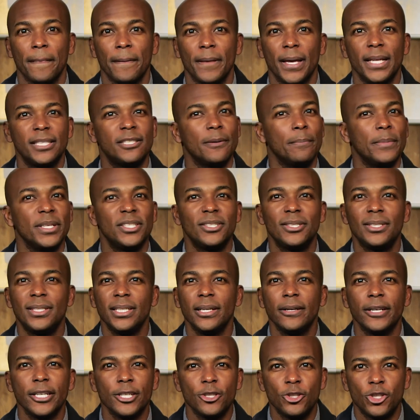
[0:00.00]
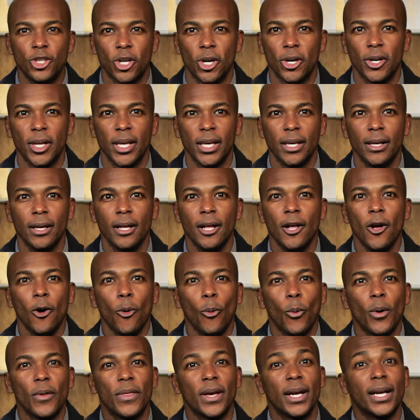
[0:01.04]
It's a mysterious journey
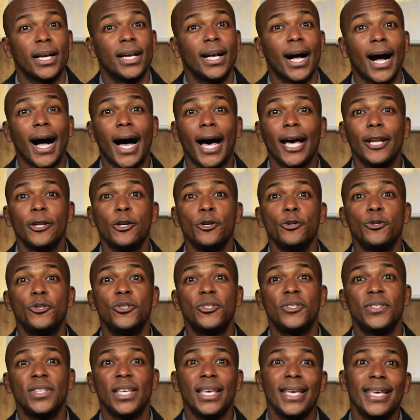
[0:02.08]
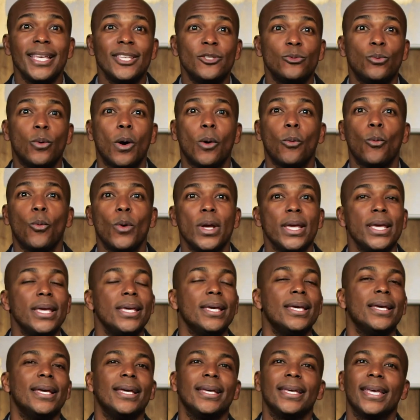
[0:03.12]
with a God who sees what we
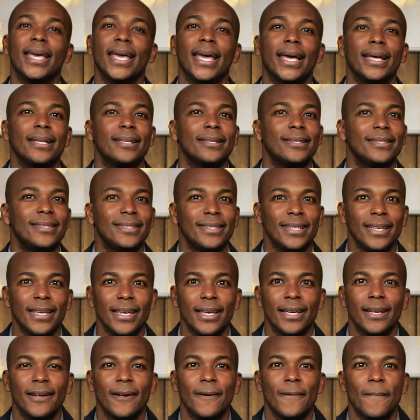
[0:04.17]
can't see.